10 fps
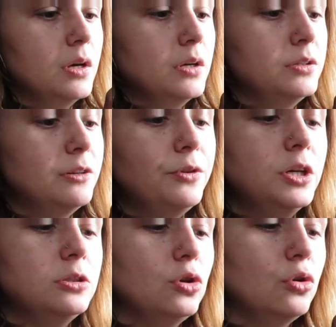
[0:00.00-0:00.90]
They're very
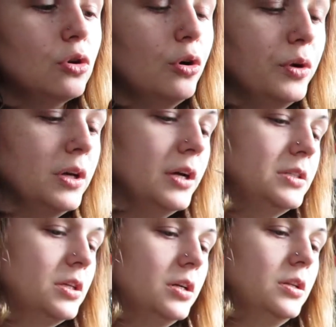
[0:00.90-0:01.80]
slow growing. I
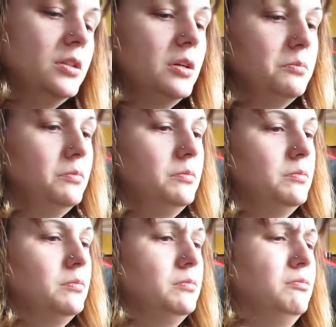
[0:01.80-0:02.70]
started them,
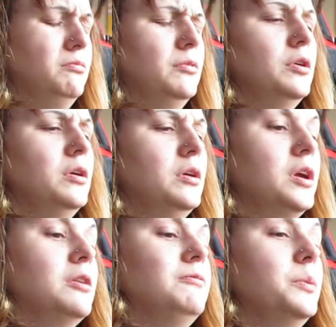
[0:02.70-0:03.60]

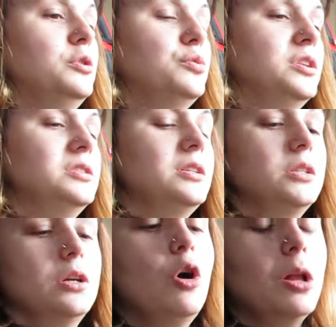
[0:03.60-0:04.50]
again, February 26th, as
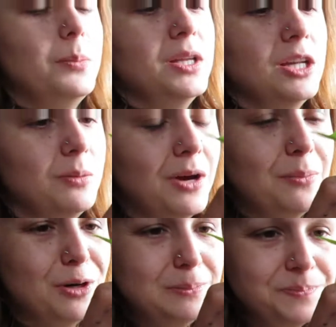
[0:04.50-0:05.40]
a hot banana pepper.